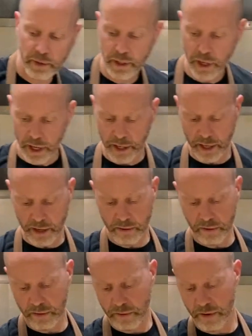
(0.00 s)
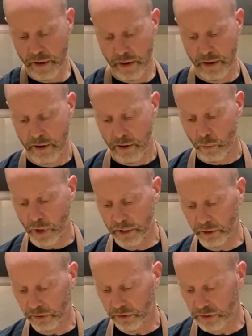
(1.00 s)
cutting, what
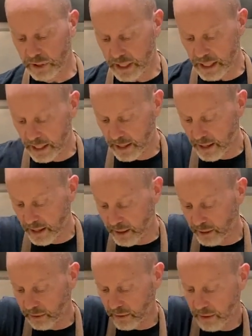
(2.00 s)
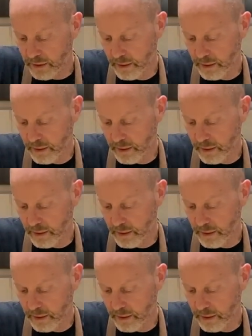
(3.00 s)
you'll see is,